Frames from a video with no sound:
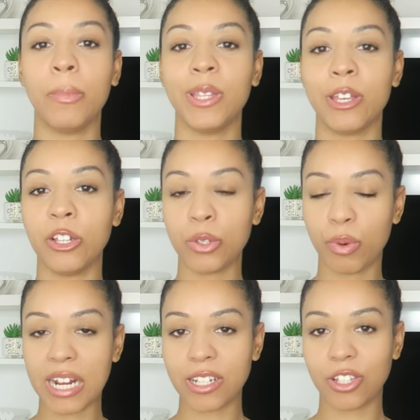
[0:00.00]
But those
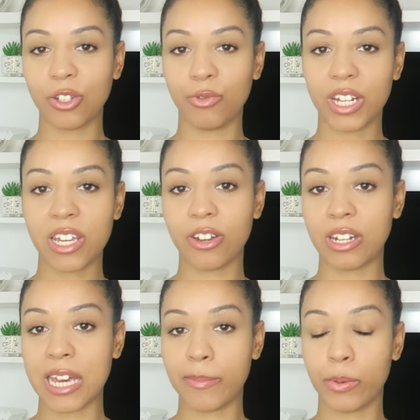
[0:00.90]
brands do really
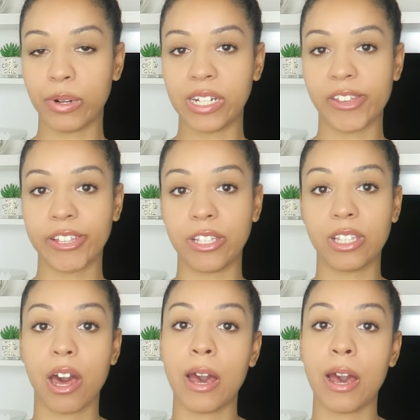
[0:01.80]
good label printers.